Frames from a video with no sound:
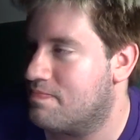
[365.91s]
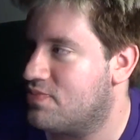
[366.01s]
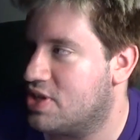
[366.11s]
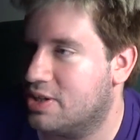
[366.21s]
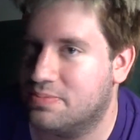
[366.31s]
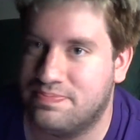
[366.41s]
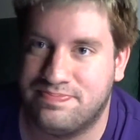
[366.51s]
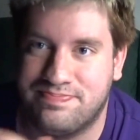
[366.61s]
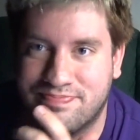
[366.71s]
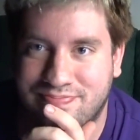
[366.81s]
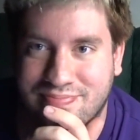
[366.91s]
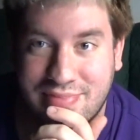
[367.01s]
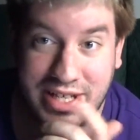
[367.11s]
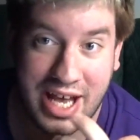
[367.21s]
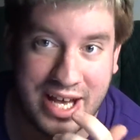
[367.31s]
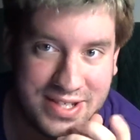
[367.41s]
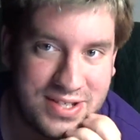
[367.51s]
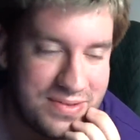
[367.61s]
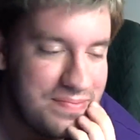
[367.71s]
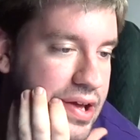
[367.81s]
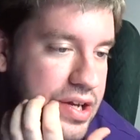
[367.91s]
So, yes.